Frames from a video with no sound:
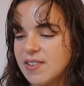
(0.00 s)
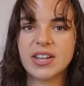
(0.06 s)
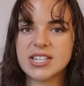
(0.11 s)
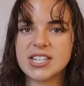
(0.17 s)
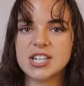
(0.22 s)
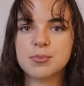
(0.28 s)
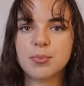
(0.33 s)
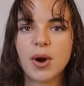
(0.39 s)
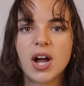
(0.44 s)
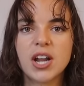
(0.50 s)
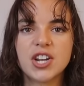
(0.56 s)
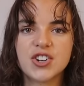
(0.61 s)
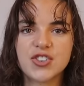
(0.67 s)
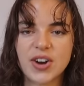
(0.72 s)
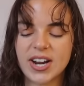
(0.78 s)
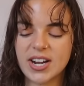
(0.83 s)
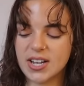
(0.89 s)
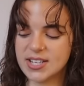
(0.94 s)
vintage Prada
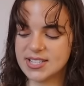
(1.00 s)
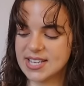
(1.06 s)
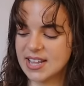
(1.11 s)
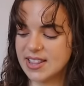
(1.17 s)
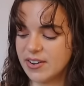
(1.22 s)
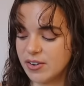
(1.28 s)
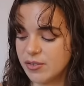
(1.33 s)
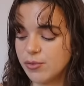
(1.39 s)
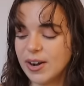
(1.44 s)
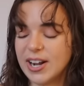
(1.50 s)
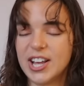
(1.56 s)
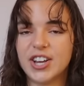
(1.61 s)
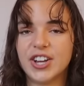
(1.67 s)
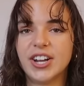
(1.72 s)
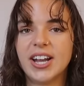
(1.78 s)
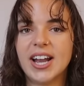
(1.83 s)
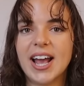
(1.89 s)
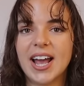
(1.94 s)
trainers and they're in really
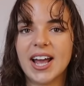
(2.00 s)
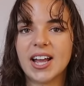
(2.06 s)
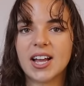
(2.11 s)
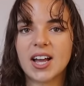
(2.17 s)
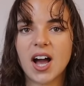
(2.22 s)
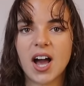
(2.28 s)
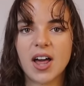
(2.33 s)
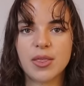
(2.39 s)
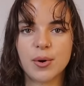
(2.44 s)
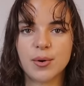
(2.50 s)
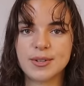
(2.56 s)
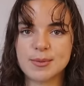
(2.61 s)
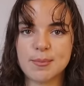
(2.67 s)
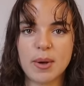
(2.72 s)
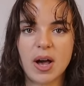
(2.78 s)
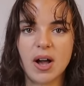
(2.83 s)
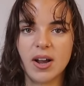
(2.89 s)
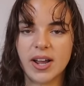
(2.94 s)
good nick, I thought it was a
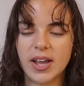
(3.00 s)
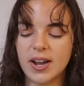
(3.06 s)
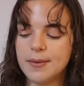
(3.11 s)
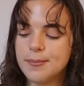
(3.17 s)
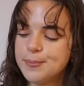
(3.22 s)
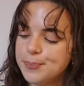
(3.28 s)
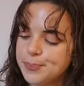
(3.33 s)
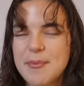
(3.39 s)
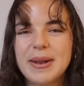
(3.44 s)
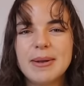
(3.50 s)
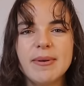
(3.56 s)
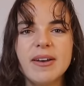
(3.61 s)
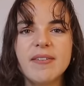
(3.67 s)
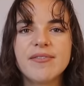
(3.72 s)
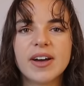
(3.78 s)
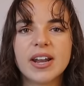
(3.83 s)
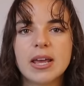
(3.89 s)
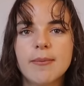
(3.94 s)
bargain. I've been a
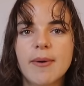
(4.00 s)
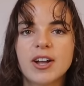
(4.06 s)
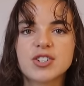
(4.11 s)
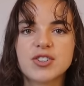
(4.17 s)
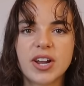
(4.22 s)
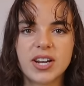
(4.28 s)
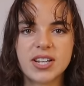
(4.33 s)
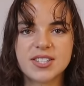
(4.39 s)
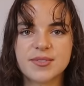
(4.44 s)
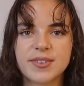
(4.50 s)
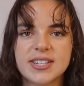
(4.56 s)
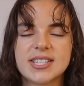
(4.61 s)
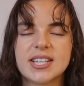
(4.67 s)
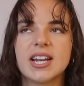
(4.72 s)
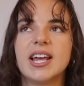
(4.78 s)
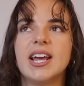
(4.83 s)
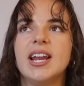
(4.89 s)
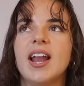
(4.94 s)
bit funny about trainers
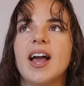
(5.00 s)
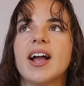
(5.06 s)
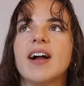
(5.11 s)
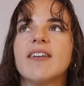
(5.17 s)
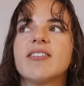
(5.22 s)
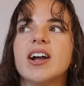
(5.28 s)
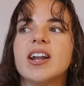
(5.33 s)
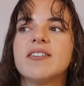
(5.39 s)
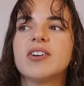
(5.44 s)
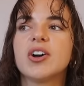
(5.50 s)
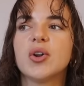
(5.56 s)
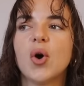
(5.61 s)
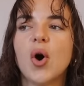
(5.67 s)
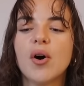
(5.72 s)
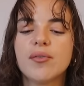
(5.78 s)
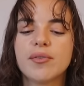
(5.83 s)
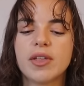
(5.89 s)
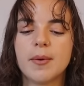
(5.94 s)
recently. Like I've kind of gone
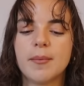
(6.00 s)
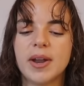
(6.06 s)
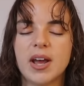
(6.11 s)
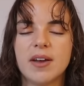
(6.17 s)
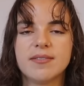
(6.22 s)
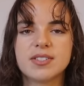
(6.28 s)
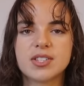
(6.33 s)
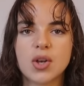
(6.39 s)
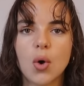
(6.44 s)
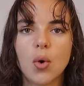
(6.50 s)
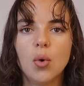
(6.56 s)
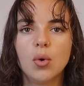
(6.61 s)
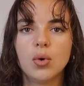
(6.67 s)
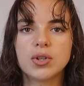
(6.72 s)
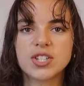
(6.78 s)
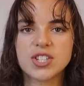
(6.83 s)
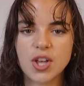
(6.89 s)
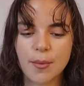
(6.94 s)
off them and I've
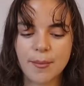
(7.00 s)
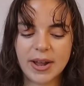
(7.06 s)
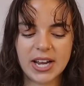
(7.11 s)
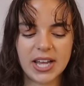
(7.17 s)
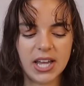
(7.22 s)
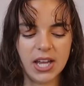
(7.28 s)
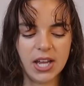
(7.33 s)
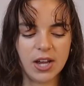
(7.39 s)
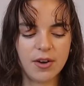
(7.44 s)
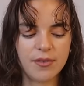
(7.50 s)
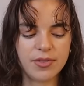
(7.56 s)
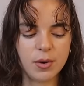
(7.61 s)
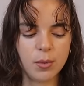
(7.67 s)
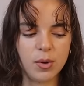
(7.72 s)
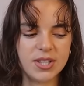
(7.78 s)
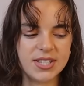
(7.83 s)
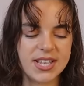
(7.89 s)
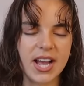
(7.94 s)
sold so many of the
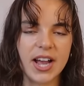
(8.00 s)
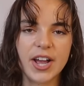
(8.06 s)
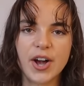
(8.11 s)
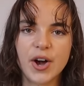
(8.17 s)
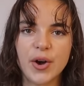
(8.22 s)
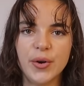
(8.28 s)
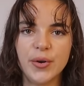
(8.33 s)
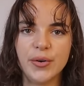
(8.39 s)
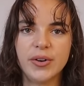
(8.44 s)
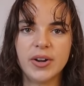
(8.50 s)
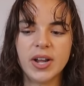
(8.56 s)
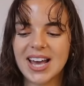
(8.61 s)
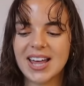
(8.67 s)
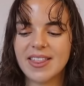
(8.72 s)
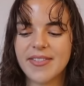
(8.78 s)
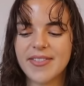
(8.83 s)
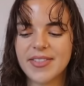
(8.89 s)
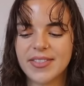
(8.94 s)
ones that I own.
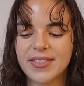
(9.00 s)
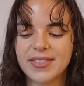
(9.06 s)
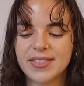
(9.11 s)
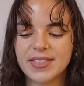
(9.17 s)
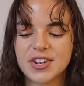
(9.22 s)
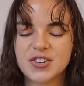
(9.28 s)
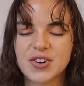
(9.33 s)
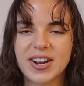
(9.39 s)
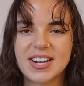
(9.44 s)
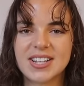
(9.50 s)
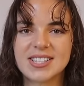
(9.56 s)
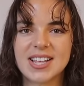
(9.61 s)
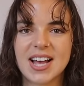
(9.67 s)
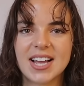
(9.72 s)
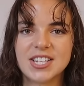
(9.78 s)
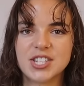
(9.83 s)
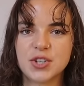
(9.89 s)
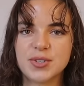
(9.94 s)
And then the trainers
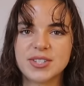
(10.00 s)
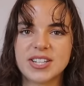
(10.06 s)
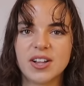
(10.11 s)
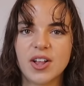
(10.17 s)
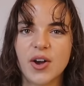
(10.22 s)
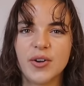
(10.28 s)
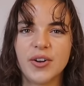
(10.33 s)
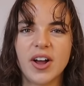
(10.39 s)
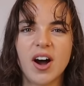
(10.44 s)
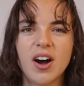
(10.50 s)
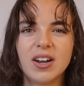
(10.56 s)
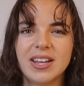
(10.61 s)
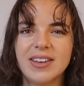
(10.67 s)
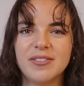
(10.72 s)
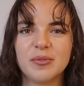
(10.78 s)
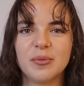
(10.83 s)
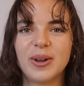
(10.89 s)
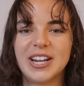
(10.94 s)
that I do still own aren't
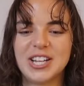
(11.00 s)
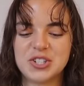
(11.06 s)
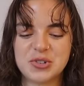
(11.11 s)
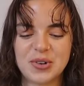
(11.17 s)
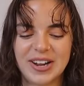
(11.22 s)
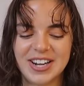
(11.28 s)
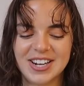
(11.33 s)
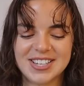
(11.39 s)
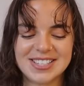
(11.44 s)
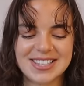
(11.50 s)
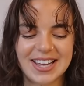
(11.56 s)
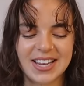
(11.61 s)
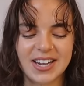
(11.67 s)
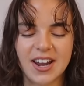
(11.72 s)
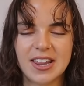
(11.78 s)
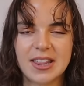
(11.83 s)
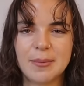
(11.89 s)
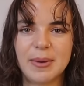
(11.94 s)
even really trainers. Like
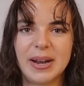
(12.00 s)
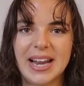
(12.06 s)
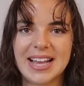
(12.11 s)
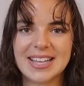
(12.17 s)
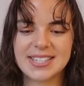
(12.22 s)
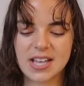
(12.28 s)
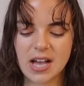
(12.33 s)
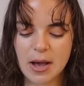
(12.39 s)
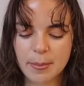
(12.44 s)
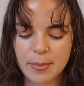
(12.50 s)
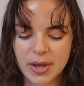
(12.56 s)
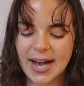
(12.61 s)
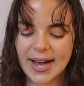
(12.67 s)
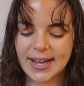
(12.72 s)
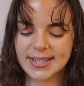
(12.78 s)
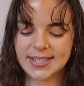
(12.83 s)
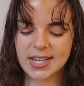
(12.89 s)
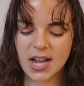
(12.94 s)
none of them are lace up.
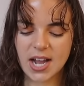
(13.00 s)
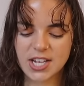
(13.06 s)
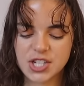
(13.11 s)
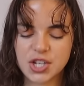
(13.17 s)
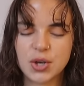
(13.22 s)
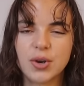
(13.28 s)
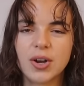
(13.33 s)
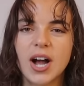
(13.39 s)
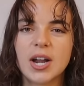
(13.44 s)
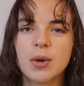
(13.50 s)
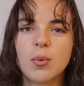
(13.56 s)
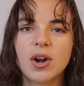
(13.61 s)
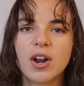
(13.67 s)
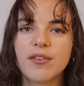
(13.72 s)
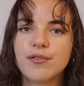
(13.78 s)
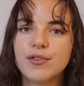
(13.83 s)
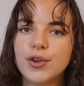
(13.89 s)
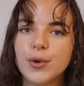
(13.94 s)
And I do kind of
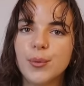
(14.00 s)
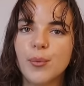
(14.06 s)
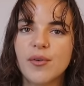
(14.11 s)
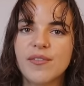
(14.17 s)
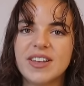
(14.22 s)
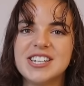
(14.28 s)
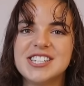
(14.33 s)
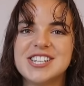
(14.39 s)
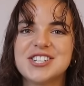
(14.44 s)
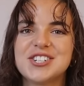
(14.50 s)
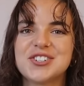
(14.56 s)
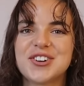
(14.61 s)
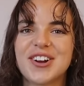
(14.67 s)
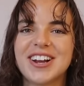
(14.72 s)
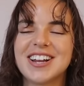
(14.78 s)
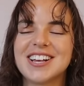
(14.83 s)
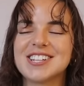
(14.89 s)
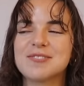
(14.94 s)
want a few more vintage
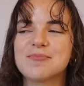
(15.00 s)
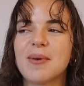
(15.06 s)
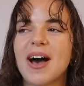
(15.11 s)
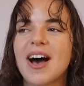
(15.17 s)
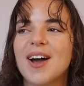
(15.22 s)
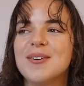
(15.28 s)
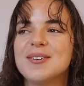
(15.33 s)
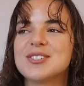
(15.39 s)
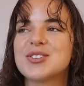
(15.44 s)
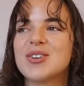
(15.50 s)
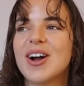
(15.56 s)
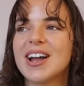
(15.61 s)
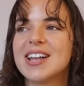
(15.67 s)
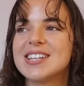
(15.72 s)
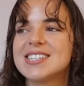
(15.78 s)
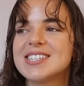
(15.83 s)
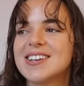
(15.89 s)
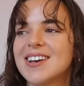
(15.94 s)
trainers, but I was
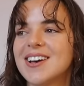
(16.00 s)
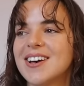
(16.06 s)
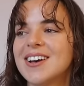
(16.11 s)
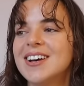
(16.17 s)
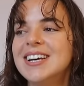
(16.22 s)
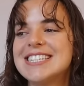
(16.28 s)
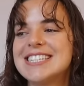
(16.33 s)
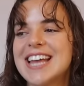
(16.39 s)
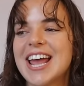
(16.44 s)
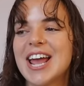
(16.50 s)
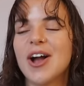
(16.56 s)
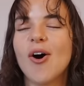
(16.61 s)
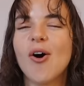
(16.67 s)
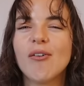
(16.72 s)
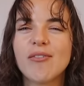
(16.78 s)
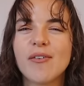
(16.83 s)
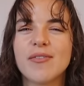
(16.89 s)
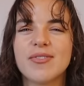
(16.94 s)
trying to stay
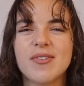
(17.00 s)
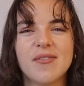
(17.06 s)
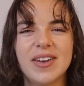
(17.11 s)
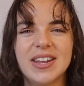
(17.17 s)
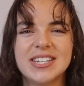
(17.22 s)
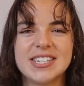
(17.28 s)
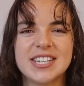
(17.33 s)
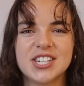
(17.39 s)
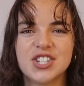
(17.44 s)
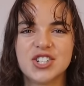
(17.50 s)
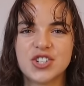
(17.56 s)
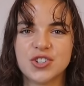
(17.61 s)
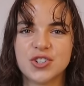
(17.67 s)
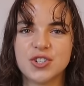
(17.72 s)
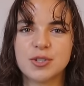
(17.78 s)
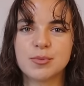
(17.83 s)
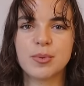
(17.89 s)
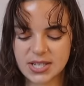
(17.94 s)
off of the vintage
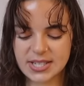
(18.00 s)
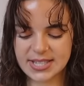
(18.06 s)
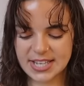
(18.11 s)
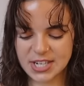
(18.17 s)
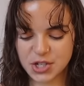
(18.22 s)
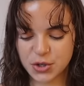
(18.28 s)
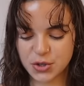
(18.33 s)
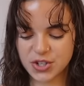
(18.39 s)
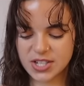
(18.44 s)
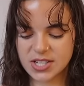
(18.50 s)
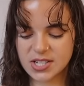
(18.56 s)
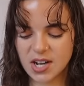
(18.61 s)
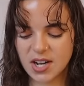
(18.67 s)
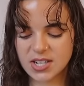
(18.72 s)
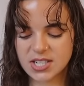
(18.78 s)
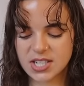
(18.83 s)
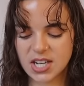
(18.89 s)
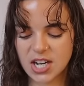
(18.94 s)
shoes because they do just
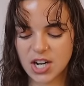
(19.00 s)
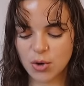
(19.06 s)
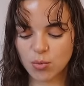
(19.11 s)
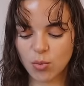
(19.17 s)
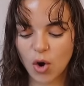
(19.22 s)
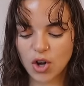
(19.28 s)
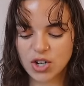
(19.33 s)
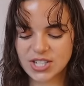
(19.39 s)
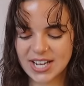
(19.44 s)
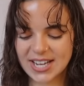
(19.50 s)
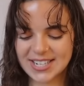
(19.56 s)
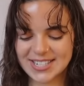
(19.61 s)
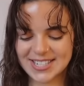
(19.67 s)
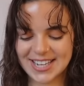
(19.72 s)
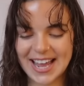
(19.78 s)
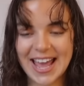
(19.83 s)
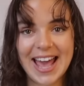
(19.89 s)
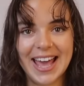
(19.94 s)
start to rot and
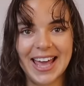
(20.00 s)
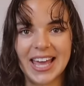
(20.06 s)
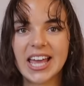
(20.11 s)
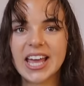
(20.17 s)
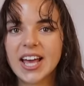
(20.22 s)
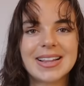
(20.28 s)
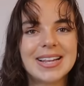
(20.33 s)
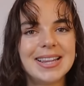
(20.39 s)
decay.